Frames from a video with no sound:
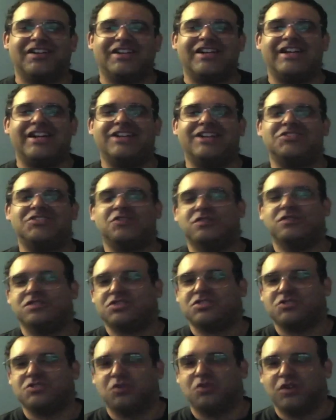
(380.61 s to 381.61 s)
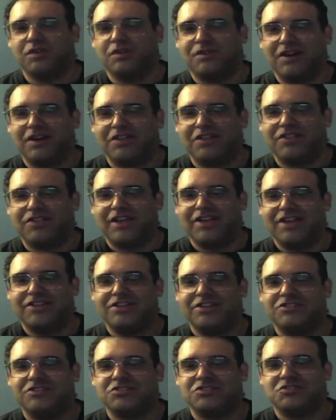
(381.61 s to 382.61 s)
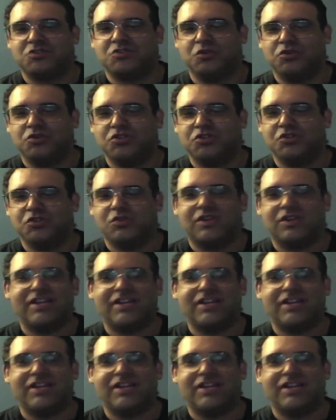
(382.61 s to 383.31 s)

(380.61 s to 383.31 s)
And I told him the story about that I just told you.